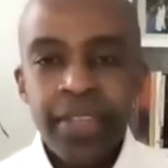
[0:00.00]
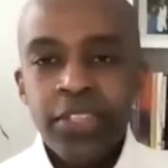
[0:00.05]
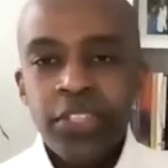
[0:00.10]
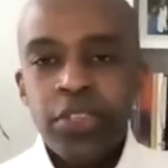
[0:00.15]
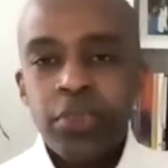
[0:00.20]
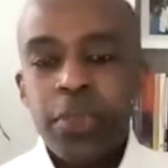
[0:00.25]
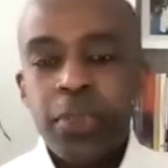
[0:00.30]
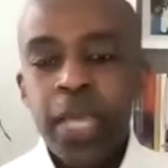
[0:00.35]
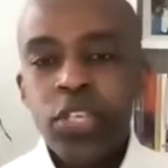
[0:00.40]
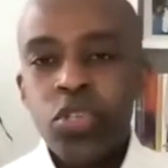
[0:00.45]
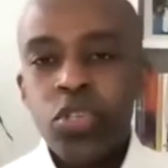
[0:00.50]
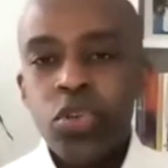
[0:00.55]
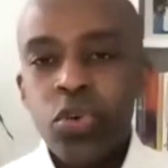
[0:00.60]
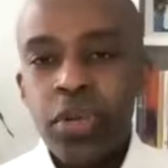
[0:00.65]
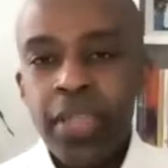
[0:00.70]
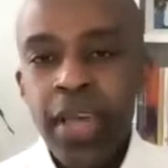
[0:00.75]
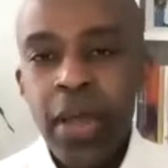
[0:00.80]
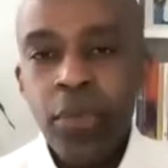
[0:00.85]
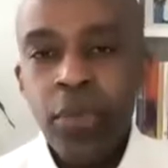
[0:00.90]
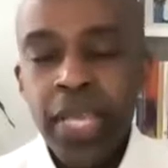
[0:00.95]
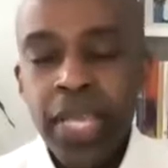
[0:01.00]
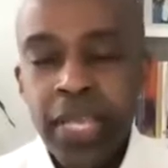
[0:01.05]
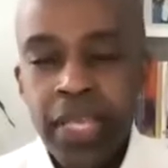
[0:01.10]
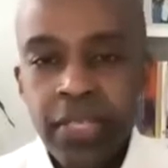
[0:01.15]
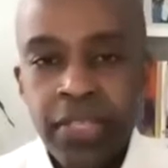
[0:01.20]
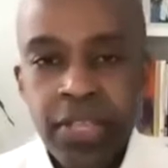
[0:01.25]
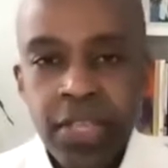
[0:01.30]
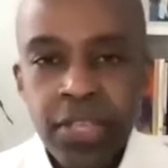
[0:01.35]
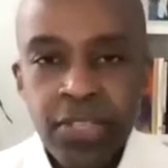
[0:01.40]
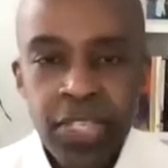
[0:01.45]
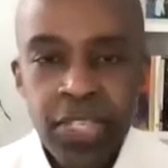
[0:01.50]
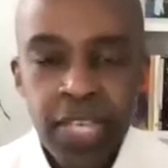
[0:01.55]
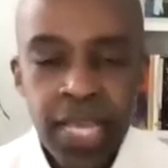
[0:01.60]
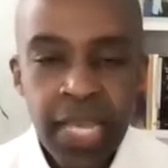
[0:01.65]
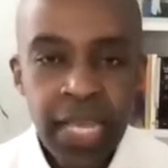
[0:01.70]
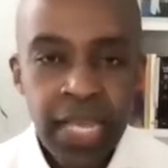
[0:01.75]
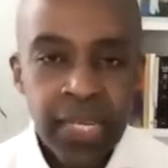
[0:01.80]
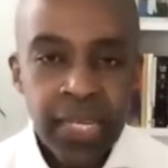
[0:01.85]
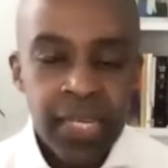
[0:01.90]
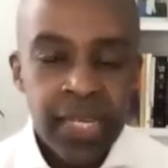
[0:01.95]
to make sure that we can
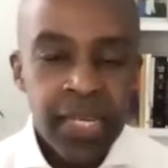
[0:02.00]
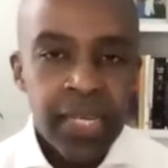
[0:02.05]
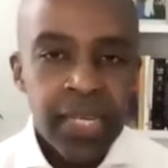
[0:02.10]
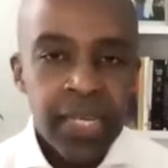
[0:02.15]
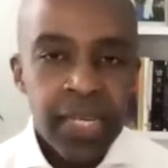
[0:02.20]
succeed